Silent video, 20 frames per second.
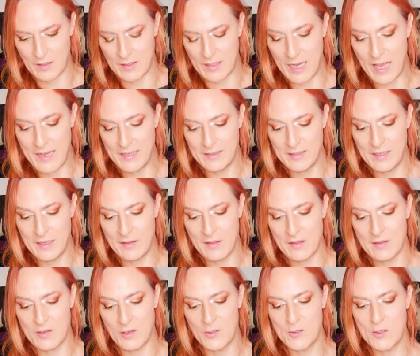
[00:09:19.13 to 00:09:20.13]

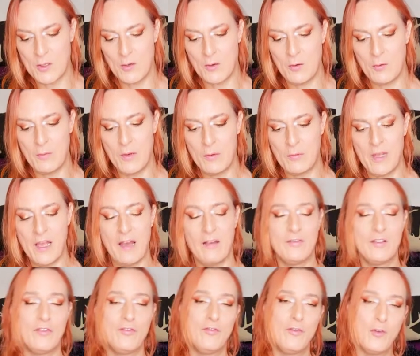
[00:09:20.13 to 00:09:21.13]
19th is also when we
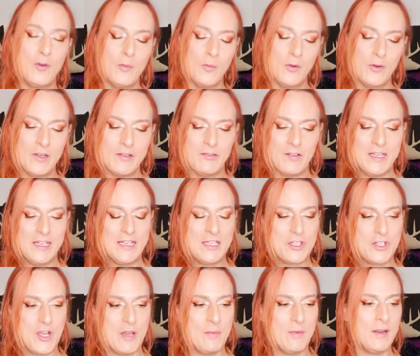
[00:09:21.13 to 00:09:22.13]
have the full moon
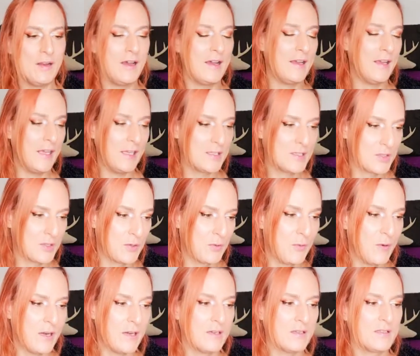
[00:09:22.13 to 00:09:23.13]
in Gemini, it
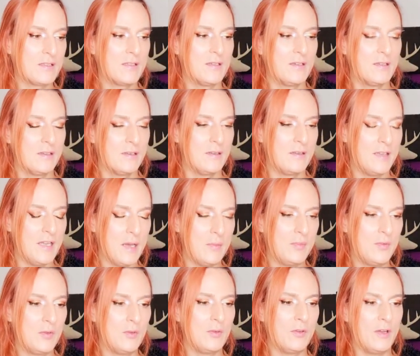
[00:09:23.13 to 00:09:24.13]
squares
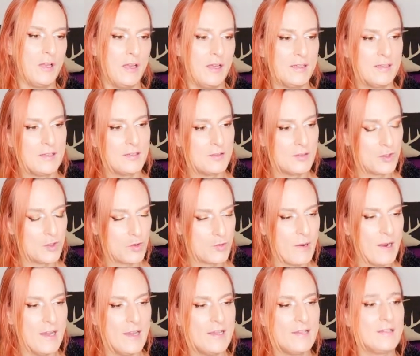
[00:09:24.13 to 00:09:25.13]
Neptune, it
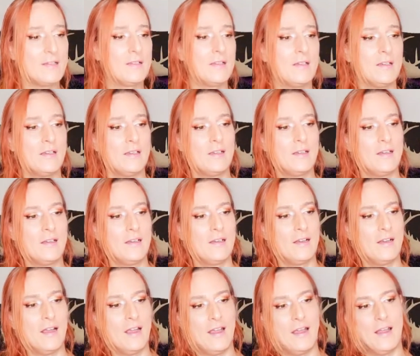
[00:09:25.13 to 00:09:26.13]
trines
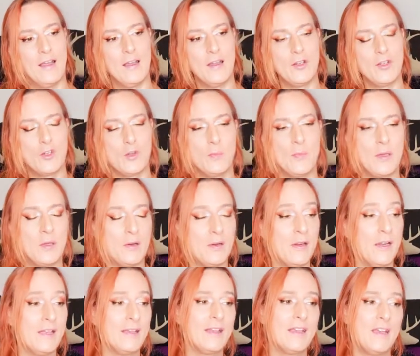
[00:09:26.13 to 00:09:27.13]
uh,
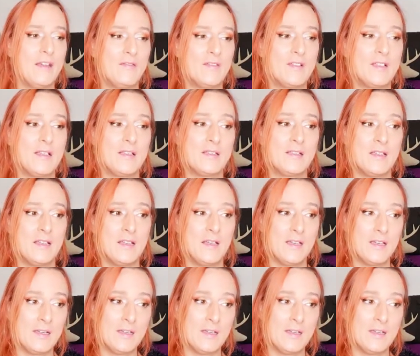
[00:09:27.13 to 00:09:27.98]
Jupiter, it gives this